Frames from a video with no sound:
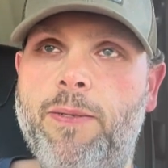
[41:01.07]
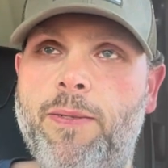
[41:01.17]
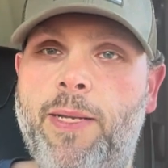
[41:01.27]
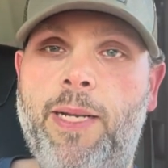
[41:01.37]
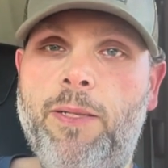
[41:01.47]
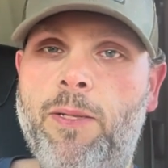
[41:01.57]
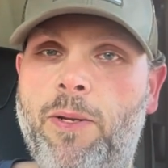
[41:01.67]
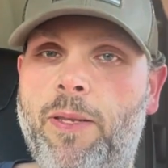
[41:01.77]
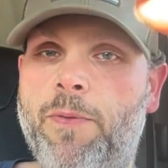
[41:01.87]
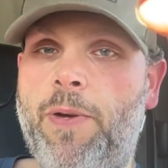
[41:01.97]
not
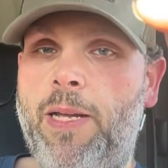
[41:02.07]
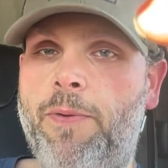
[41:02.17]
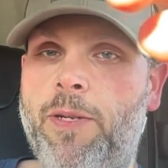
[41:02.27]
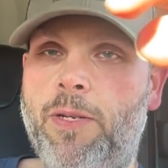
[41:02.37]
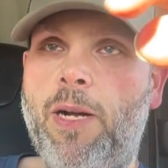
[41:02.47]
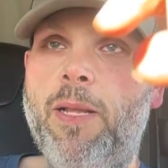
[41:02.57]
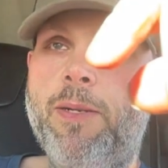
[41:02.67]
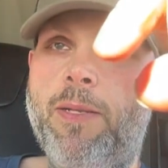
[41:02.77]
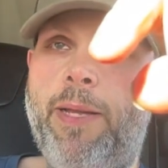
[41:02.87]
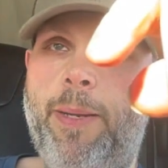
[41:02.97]
including the
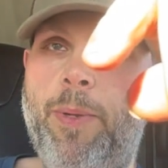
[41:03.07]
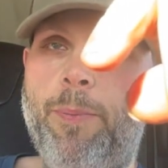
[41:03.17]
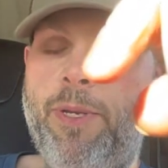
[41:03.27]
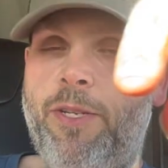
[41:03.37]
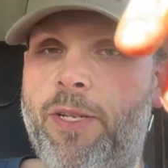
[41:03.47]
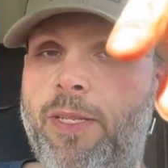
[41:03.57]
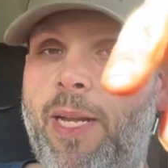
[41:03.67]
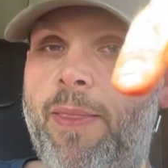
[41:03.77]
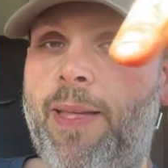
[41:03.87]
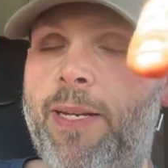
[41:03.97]
$500 alignment, but just
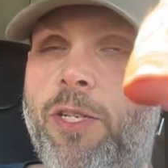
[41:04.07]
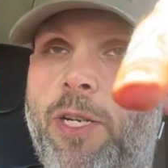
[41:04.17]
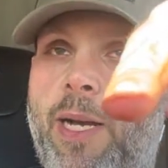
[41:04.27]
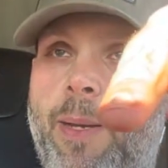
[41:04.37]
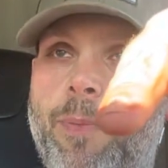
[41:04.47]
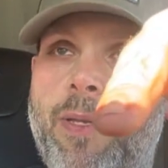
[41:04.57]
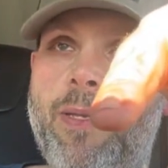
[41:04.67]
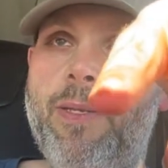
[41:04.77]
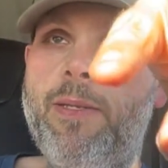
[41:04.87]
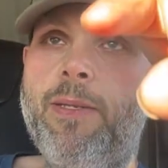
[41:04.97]
at that shop,
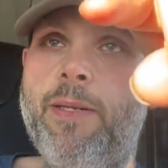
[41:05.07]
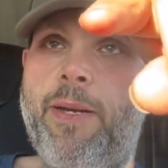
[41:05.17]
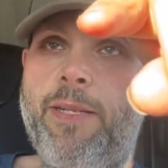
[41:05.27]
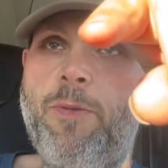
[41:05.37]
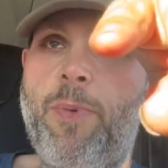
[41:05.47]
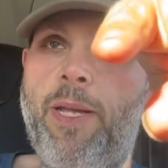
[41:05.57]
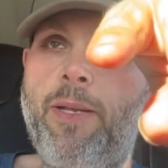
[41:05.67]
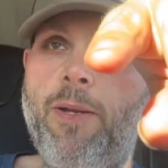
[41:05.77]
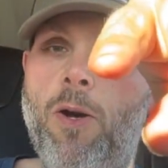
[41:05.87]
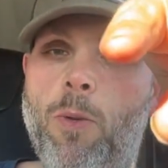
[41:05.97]
I
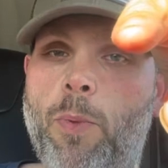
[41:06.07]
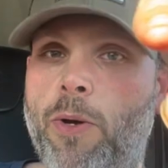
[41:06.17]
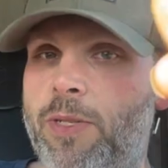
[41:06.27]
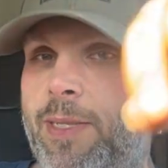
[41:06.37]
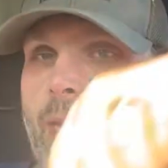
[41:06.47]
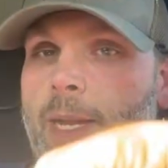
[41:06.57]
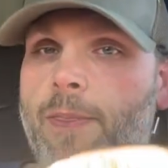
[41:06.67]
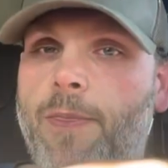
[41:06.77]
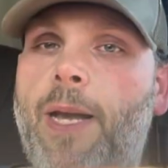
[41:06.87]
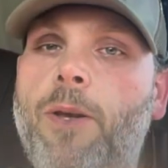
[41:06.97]
spent almost
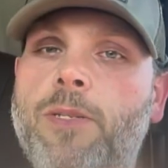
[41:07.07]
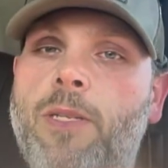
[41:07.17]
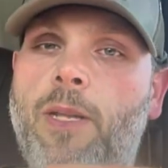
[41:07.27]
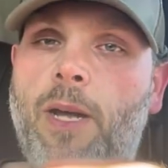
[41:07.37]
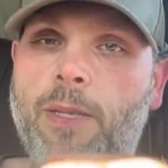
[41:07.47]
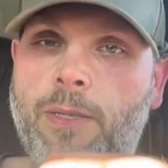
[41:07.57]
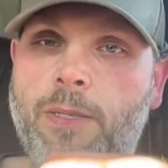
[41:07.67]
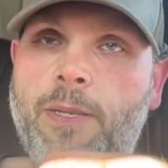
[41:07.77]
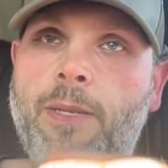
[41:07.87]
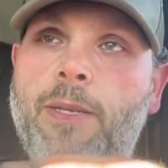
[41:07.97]

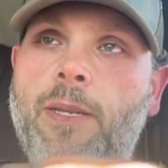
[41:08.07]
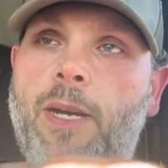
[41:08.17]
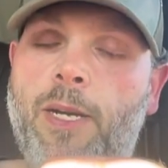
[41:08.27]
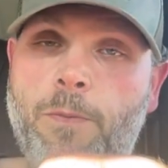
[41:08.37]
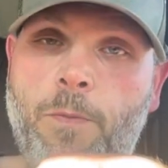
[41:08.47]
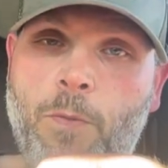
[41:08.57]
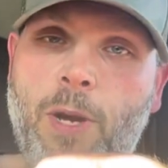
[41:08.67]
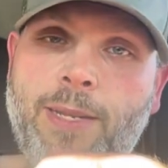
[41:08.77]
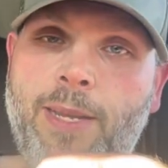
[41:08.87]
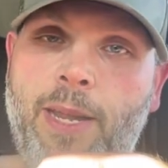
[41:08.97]
$9,000 on
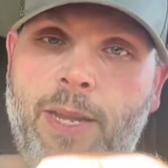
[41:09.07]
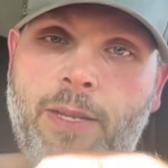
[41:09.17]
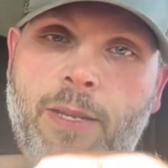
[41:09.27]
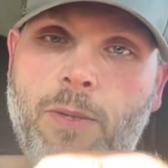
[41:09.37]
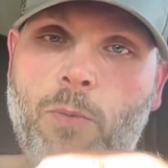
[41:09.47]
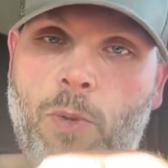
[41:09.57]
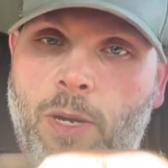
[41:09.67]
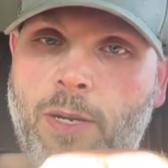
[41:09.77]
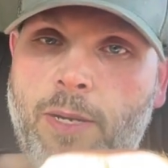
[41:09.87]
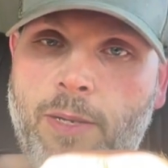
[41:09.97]
front end
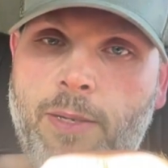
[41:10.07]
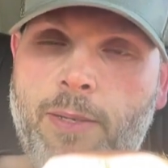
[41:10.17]
work.